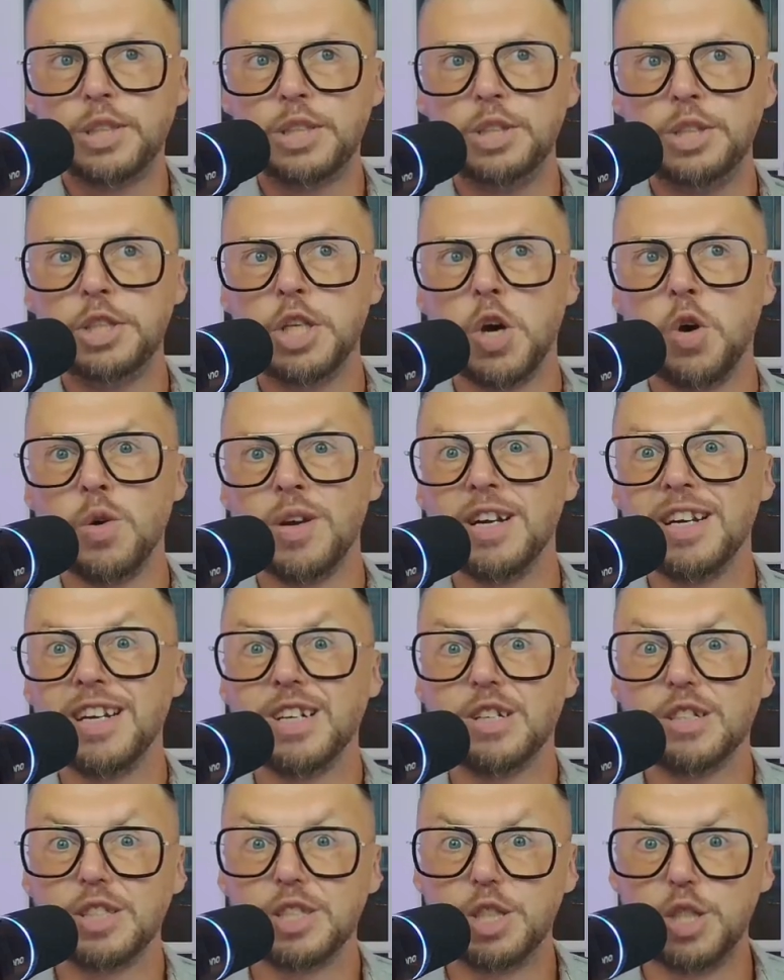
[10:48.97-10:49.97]
So
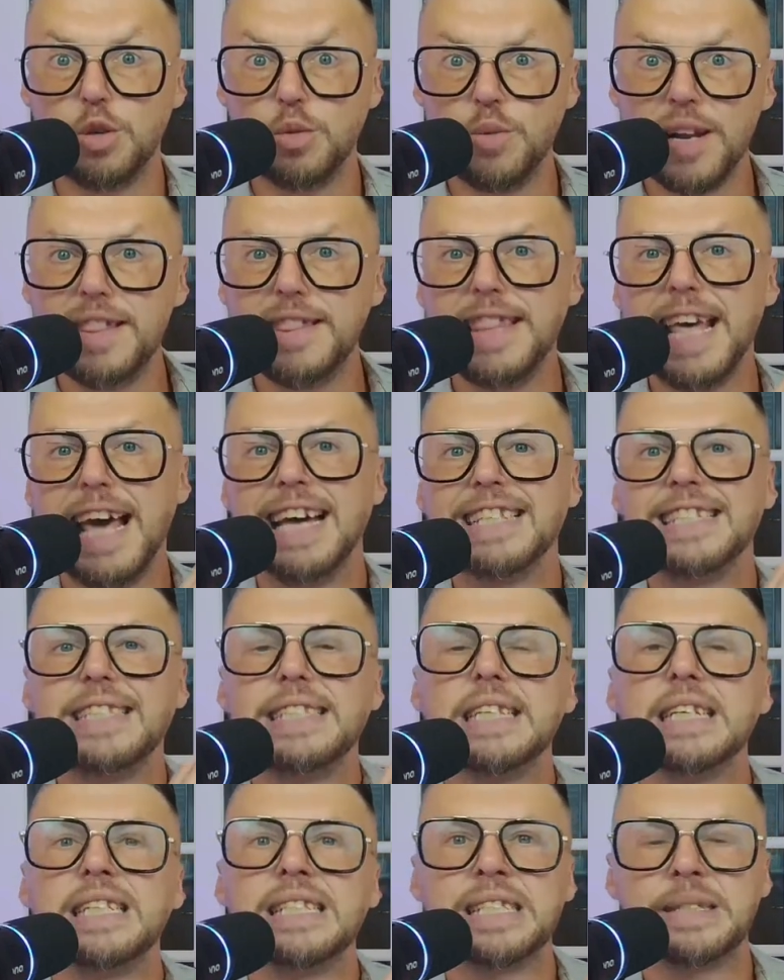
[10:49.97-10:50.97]
during that
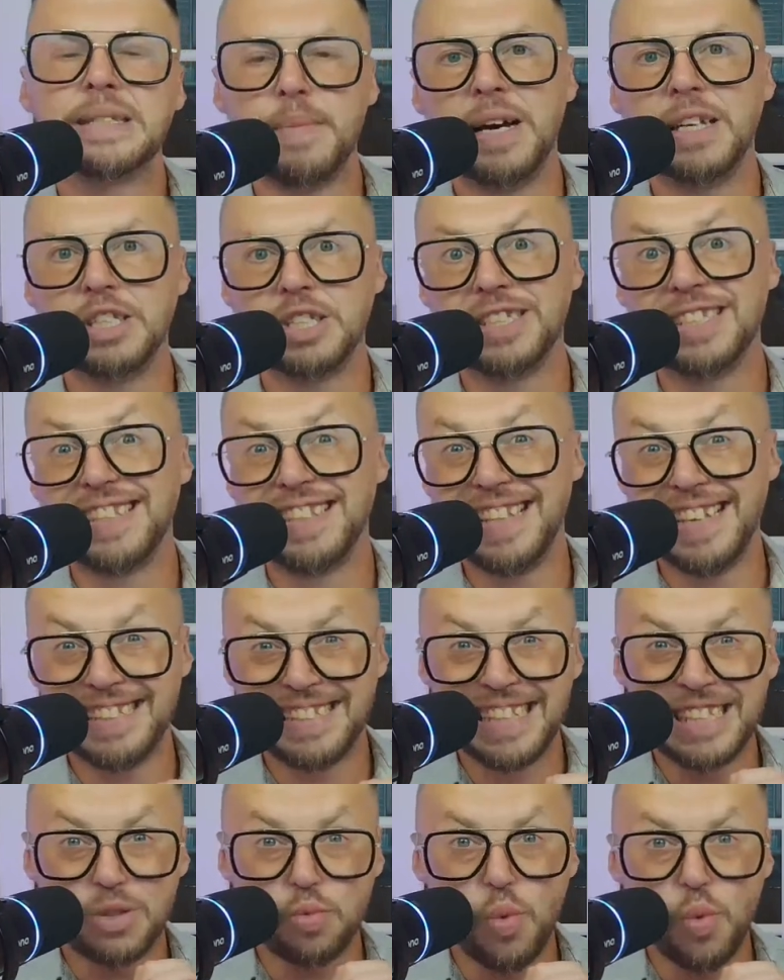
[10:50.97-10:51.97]
six months,
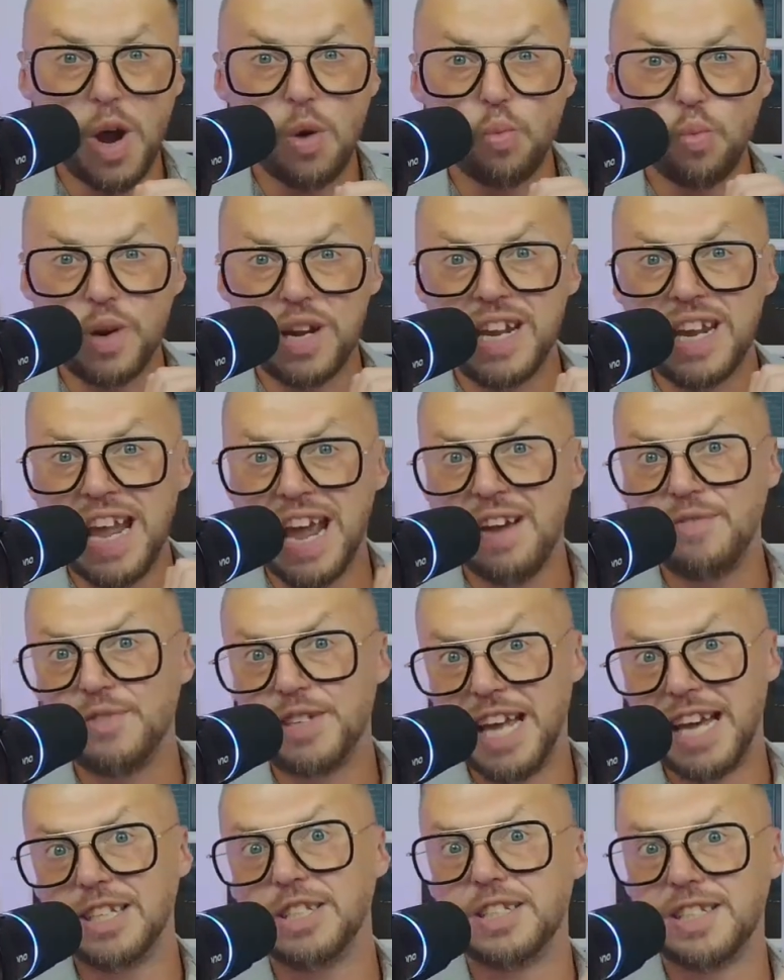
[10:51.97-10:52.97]
this is what we have
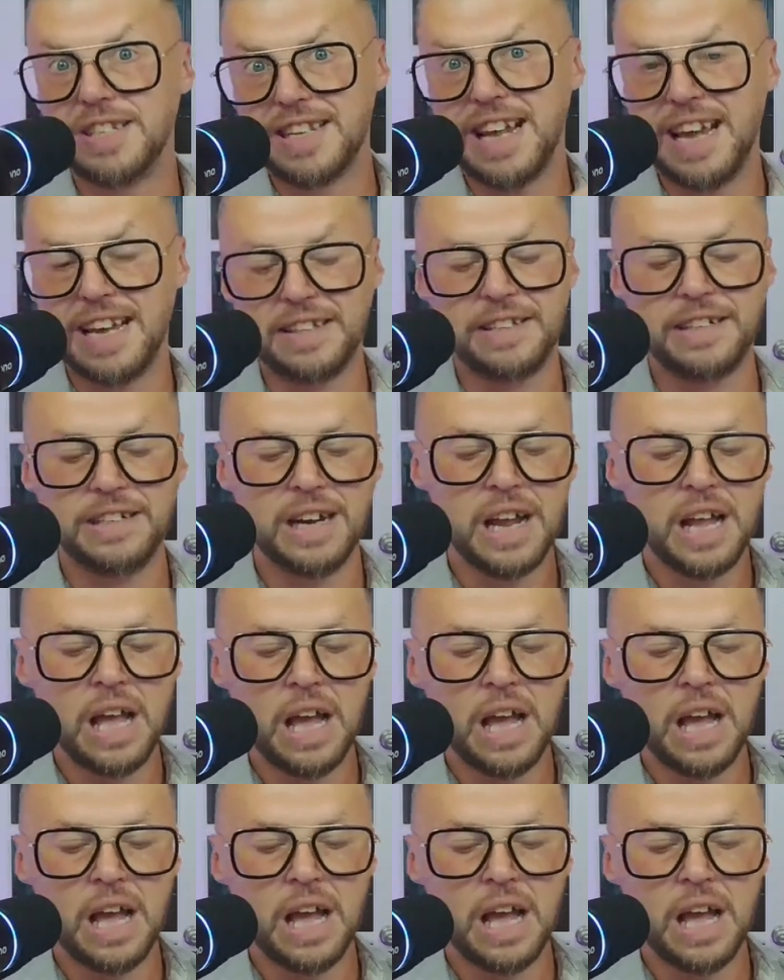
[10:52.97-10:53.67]
done together.